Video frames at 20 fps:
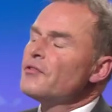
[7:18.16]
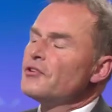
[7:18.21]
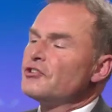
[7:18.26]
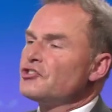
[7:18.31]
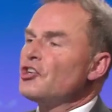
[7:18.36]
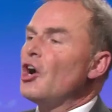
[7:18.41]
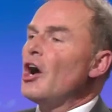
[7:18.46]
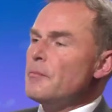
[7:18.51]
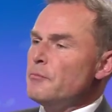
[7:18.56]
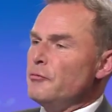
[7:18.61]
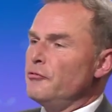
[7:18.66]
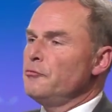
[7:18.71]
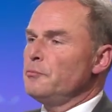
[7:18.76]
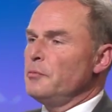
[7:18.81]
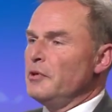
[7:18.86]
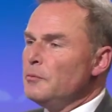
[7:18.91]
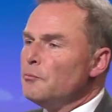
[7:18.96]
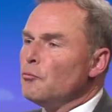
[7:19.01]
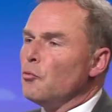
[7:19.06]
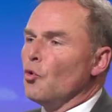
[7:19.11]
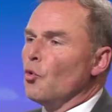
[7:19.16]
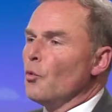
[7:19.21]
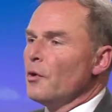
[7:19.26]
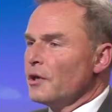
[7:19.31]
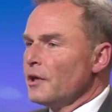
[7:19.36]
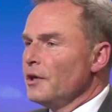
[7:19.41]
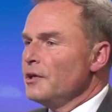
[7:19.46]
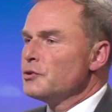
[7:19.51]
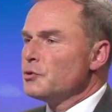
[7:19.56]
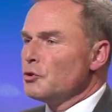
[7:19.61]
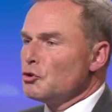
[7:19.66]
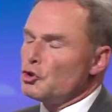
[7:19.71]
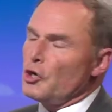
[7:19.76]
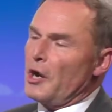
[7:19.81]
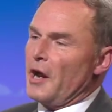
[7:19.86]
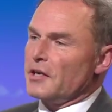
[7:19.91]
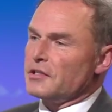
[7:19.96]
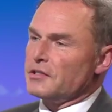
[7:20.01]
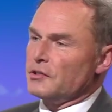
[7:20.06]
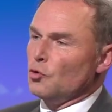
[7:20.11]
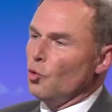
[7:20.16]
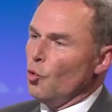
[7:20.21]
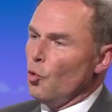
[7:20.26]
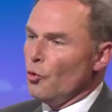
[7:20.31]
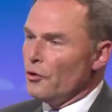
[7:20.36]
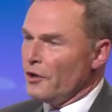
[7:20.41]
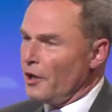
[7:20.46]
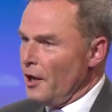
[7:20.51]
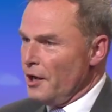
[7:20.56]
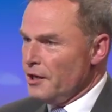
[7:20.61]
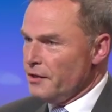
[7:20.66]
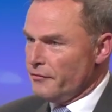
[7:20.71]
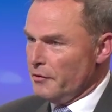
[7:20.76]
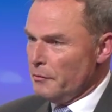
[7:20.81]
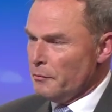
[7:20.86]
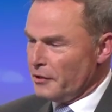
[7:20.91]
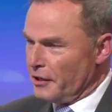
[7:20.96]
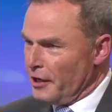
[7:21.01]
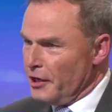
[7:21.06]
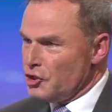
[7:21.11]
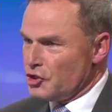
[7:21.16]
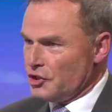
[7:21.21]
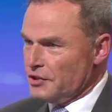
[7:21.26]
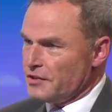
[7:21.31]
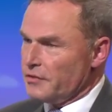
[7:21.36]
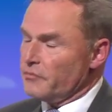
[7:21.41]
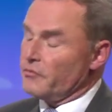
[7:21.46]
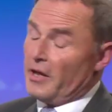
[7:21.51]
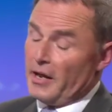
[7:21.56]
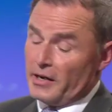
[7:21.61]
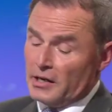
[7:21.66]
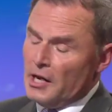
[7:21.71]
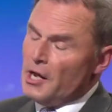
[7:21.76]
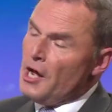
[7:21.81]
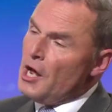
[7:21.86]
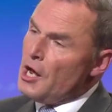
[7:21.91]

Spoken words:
the type of people we're going to attract and all the kind of implications of that...